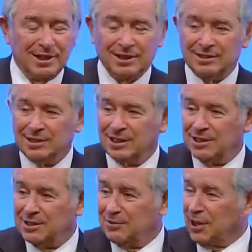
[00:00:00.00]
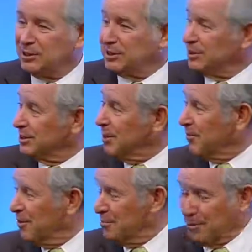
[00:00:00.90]
And devices
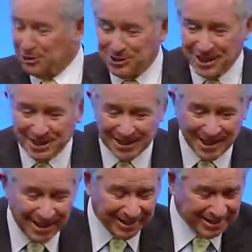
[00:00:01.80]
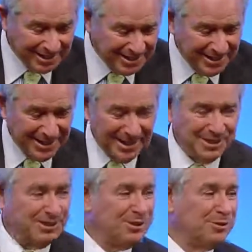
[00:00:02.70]
of almost any kind.
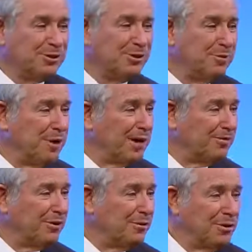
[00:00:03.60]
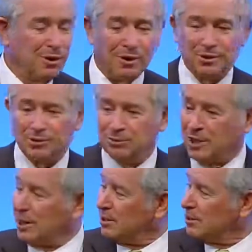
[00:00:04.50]
So to make a phone call, you
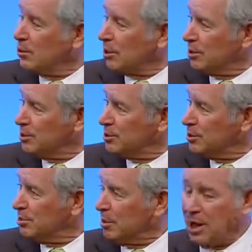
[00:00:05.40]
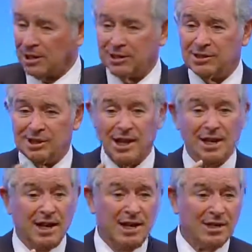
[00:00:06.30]
had quarters in your pockets, and
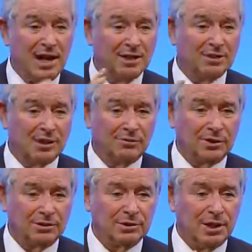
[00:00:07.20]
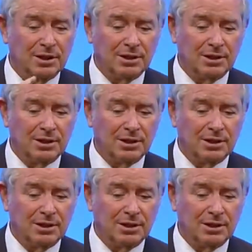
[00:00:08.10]
they had cell phone,